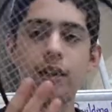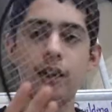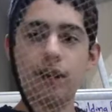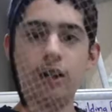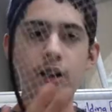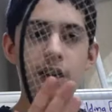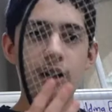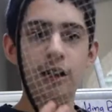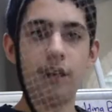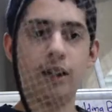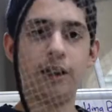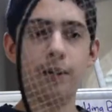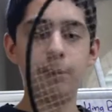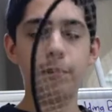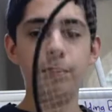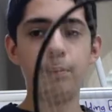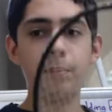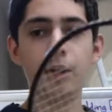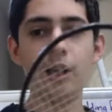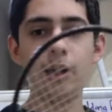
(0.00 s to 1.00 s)

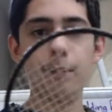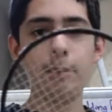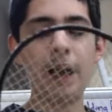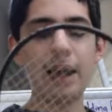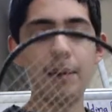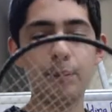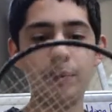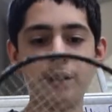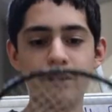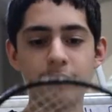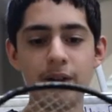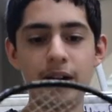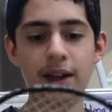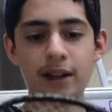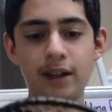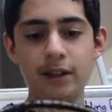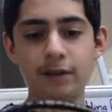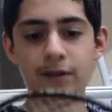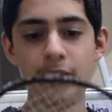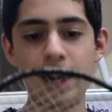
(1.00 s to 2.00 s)
a badminton
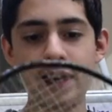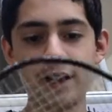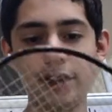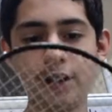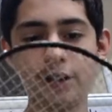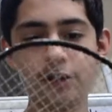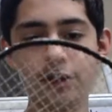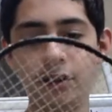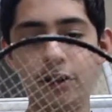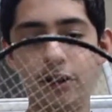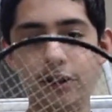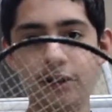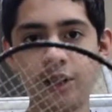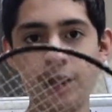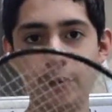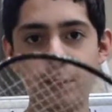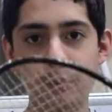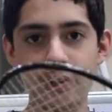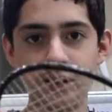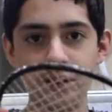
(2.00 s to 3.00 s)
racket is a good
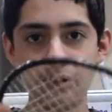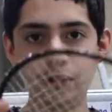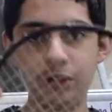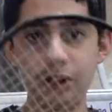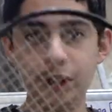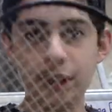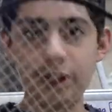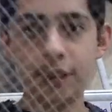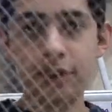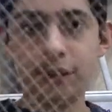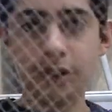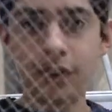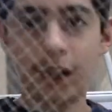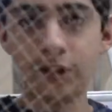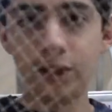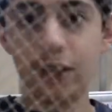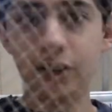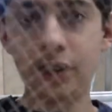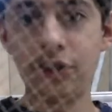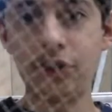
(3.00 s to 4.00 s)
example. As you
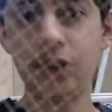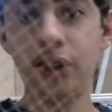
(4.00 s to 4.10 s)
can see